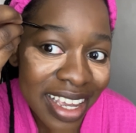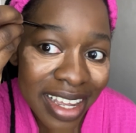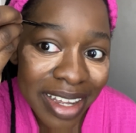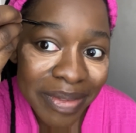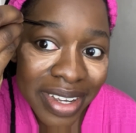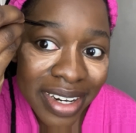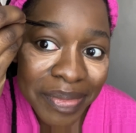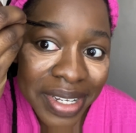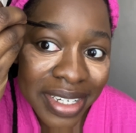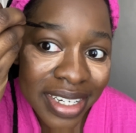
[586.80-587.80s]
I'm gonna
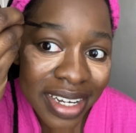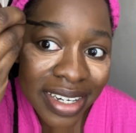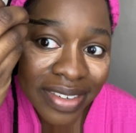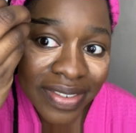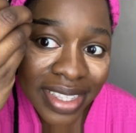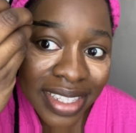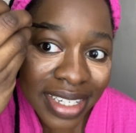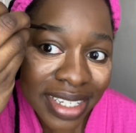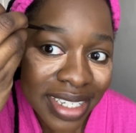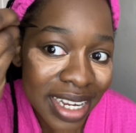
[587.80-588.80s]
be done with the
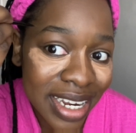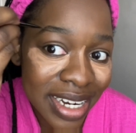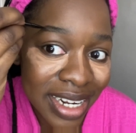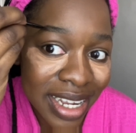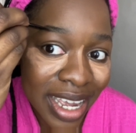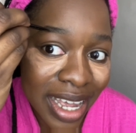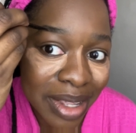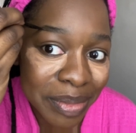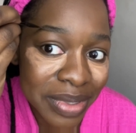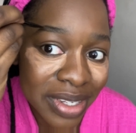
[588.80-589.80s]
dating apps.